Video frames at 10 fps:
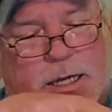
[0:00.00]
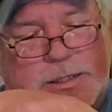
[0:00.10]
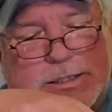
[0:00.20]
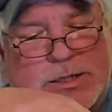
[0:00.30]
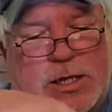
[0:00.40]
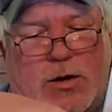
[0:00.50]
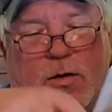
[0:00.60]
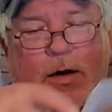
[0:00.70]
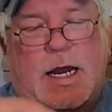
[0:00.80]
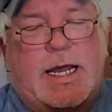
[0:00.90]

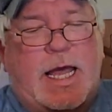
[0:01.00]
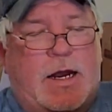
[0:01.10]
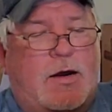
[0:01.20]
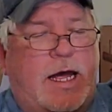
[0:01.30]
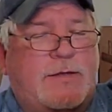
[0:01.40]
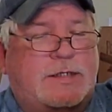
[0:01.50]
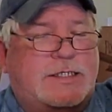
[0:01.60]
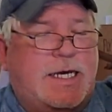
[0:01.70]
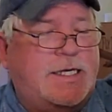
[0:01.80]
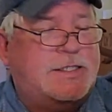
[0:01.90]
So again, I'll have to
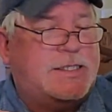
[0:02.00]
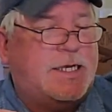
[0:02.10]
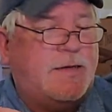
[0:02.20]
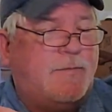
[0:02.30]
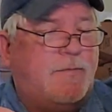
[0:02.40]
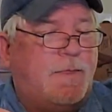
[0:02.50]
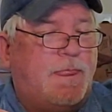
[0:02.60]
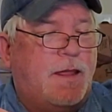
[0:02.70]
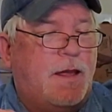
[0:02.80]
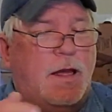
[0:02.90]
test it.
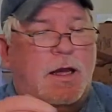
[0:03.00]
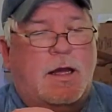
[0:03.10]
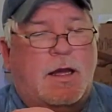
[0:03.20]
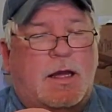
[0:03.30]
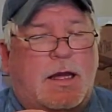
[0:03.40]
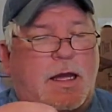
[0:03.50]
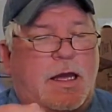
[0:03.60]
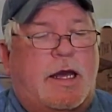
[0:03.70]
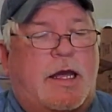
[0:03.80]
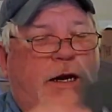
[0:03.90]

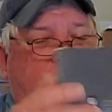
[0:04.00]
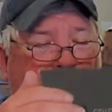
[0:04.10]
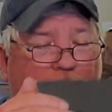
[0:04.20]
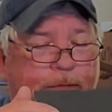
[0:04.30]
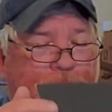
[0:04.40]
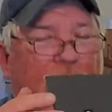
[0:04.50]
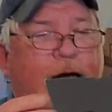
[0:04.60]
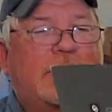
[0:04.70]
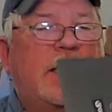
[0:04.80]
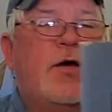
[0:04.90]
And
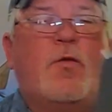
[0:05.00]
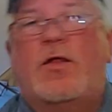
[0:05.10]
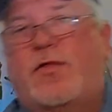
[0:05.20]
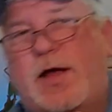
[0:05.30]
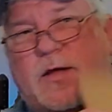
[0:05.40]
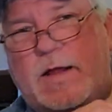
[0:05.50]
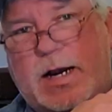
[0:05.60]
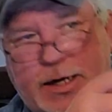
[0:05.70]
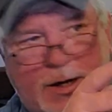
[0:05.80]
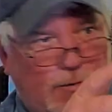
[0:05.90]
I'll tell you one thing that
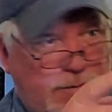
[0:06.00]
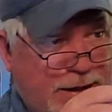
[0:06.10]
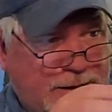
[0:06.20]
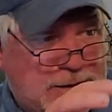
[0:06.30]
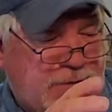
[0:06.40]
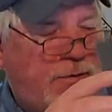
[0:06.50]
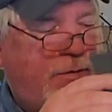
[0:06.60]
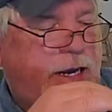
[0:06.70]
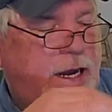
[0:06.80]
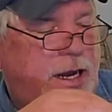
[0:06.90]
I do miss from
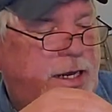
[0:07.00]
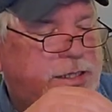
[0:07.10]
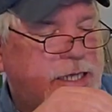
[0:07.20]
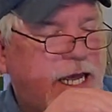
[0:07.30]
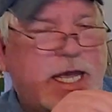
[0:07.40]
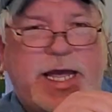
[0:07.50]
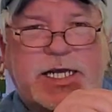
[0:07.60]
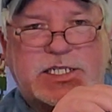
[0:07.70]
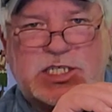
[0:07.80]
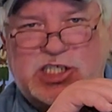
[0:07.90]
the 80s
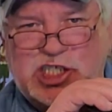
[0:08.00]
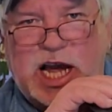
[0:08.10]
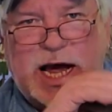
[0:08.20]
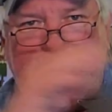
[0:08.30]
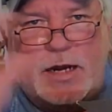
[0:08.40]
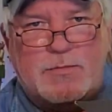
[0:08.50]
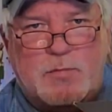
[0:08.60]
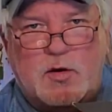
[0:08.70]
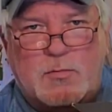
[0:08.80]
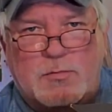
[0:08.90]
is the giant
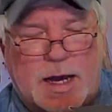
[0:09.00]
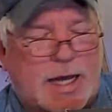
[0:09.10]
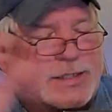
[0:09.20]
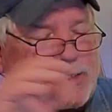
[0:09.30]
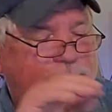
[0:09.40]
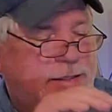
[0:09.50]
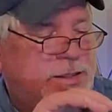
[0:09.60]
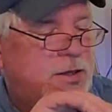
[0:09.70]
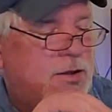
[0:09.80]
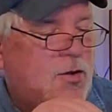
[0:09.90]
boom boxes
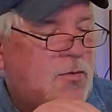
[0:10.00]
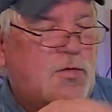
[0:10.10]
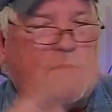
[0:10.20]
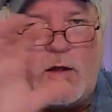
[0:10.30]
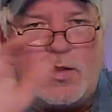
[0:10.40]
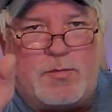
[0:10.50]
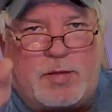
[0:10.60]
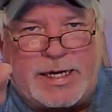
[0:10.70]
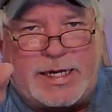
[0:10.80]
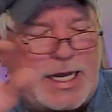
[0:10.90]
with all the
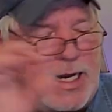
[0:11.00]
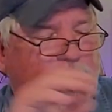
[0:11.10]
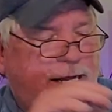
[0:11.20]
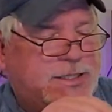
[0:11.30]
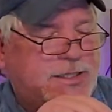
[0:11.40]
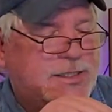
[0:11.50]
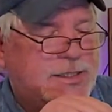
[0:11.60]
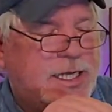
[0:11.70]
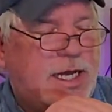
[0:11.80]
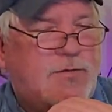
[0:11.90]
blinky lights and
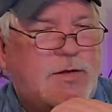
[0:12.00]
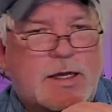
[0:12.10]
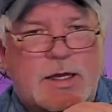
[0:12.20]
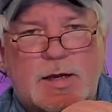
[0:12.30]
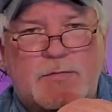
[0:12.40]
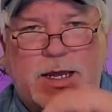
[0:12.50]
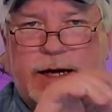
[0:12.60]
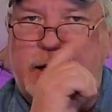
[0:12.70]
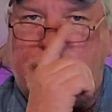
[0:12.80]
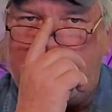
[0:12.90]
stuff.
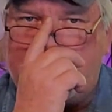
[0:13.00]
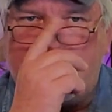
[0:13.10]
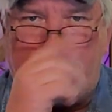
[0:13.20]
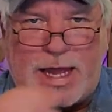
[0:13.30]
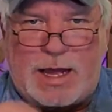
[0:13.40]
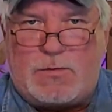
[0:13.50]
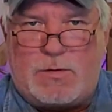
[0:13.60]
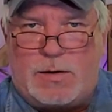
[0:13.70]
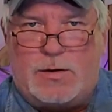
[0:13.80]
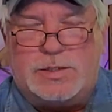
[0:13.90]
Man, they put some
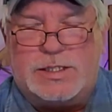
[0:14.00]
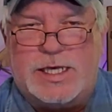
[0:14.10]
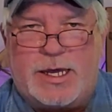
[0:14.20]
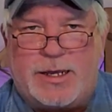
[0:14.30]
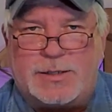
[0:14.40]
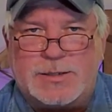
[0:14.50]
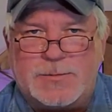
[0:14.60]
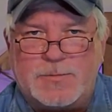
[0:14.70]
power in those things.